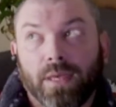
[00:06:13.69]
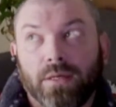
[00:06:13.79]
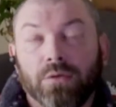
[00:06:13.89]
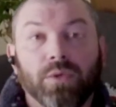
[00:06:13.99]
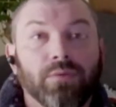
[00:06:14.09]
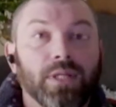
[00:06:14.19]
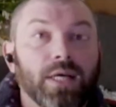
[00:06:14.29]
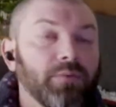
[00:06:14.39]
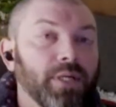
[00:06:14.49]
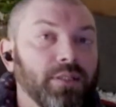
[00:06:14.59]
We have a lot
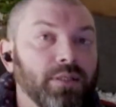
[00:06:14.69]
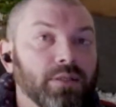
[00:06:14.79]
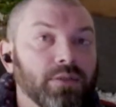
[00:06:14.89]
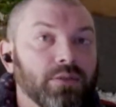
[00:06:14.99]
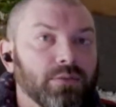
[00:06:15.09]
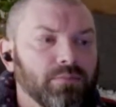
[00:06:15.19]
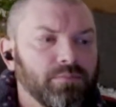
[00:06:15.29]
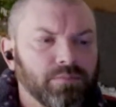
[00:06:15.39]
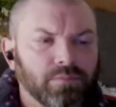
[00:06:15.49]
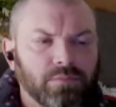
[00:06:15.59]
of ideas
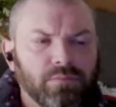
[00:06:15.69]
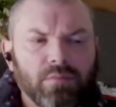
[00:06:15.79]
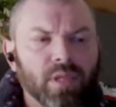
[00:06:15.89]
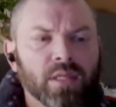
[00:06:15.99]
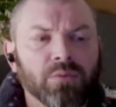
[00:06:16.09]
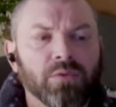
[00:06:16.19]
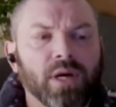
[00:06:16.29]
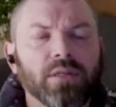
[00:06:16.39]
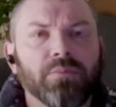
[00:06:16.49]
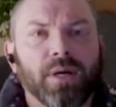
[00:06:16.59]
that we
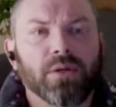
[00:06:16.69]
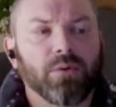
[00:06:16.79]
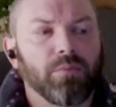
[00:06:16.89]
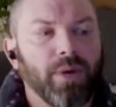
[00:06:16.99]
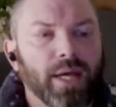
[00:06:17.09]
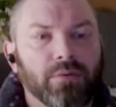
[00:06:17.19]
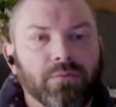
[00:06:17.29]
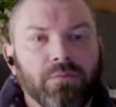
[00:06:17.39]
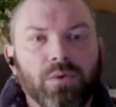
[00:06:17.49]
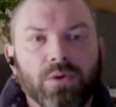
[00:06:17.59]
talked about going back and
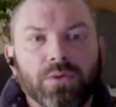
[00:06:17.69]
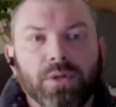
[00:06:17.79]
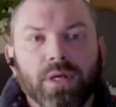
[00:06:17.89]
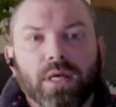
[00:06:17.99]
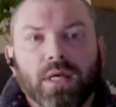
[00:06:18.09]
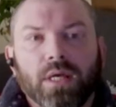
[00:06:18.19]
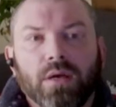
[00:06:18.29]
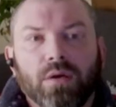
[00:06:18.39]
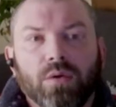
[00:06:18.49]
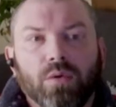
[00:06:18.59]
forth
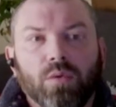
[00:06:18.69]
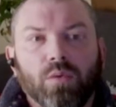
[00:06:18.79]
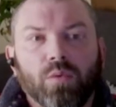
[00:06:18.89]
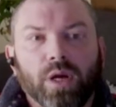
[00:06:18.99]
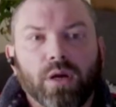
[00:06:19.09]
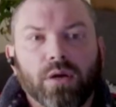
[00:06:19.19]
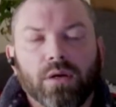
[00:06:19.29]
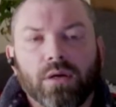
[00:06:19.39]
where